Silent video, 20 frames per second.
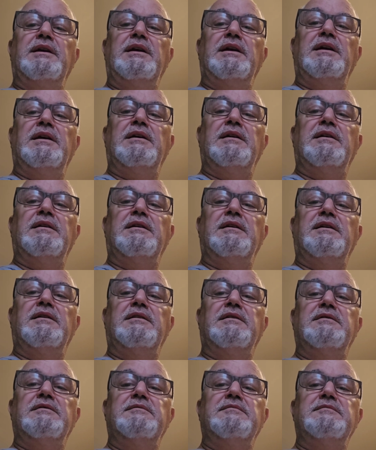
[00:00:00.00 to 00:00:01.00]
and
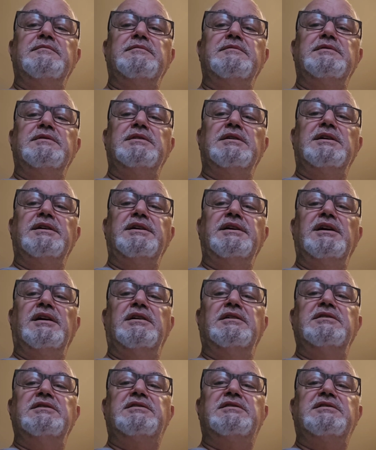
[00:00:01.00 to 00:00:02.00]
a
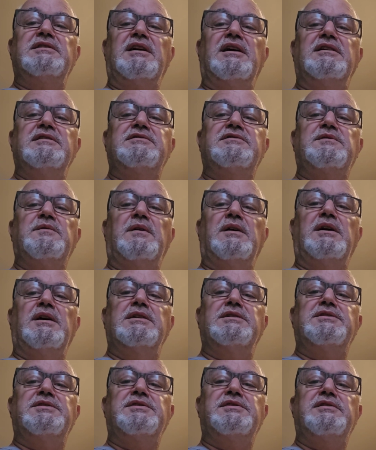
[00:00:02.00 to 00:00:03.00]
young
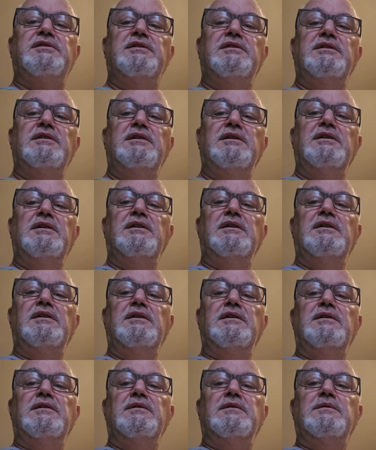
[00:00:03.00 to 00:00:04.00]
Sasquatch
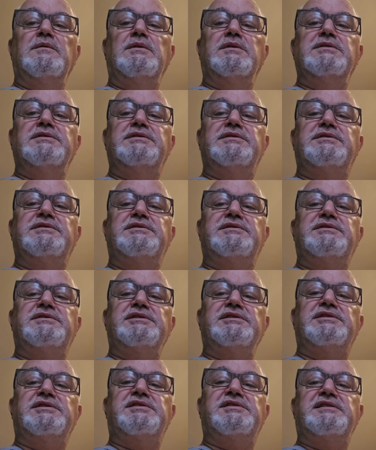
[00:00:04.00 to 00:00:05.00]
was
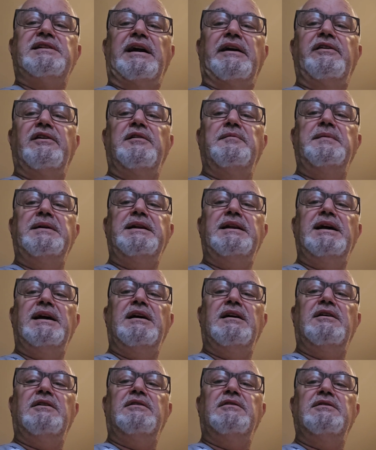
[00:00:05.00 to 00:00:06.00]
just staring me
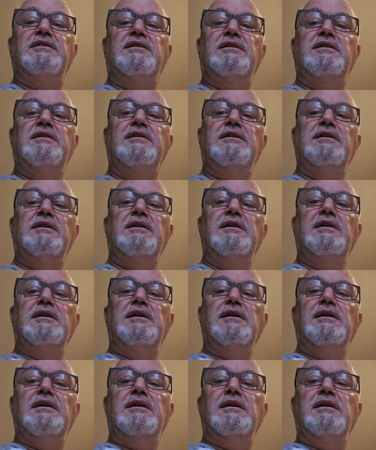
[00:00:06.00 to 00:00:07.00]
down
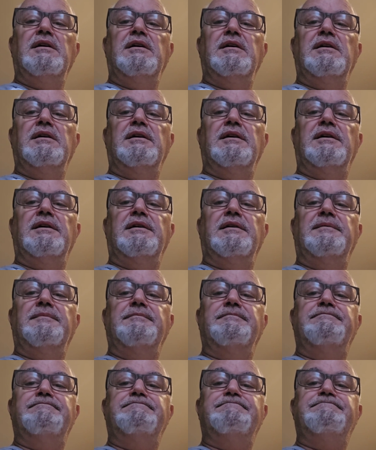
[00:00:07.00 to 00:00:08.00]

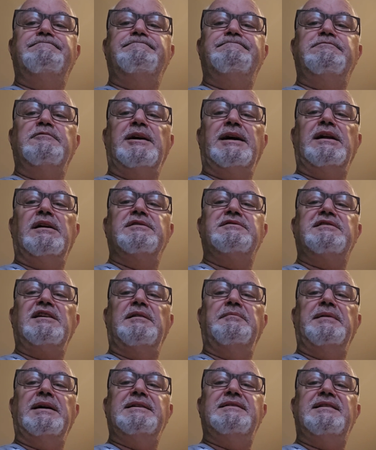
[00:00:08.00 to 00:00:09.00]
right
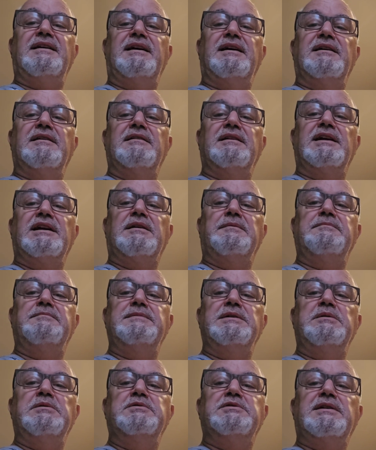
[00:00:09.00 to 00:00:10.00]
outside my tent.
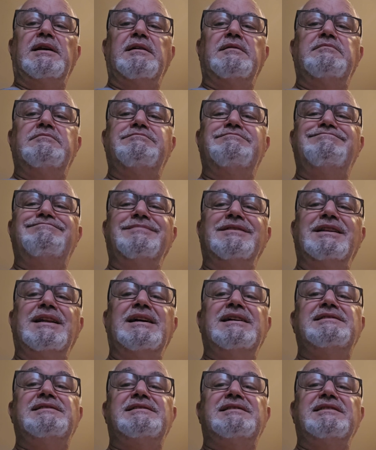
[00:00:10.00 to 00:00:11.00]
It was like
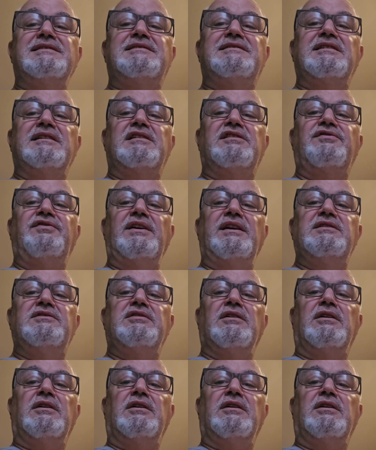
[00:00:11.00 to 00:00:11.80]
less than 6 feet